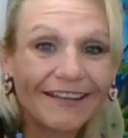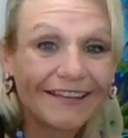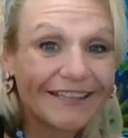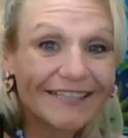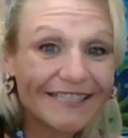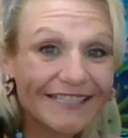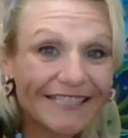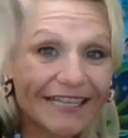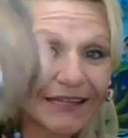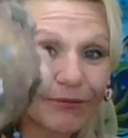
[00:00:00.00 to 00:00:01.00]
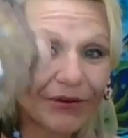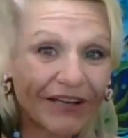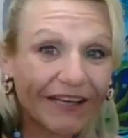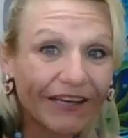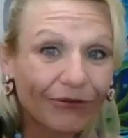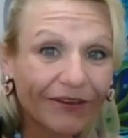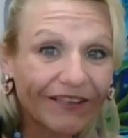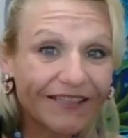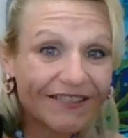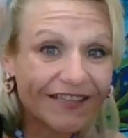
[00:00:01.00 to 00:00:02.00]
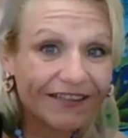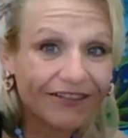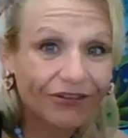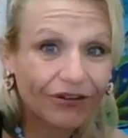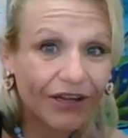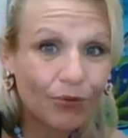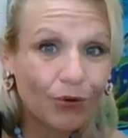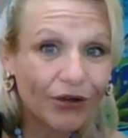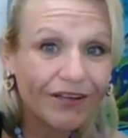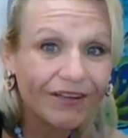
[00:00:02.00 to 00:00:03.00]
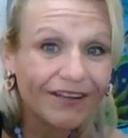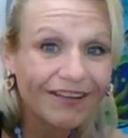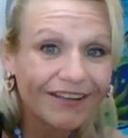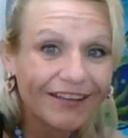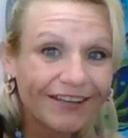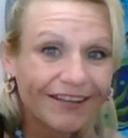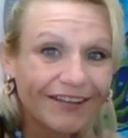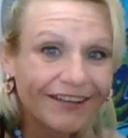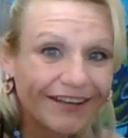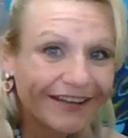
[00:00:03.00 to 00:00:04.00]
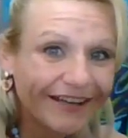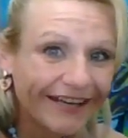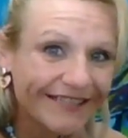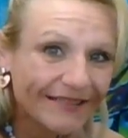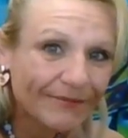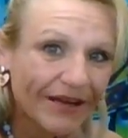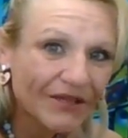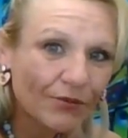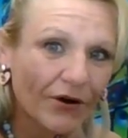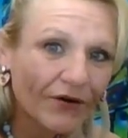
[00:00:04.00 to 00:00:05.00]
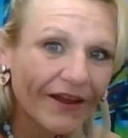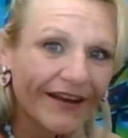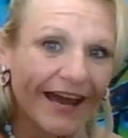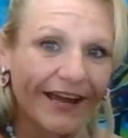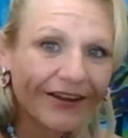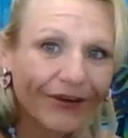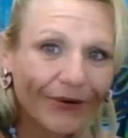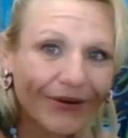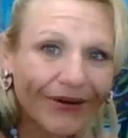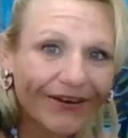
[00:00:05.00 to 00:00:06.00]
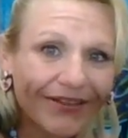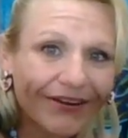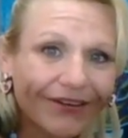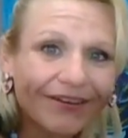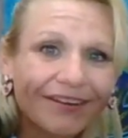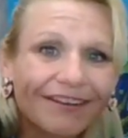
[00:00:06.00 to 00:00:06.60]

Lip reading: And it's insanely pretty. It really does look like wood, and it has some nice waterline agate going on in there.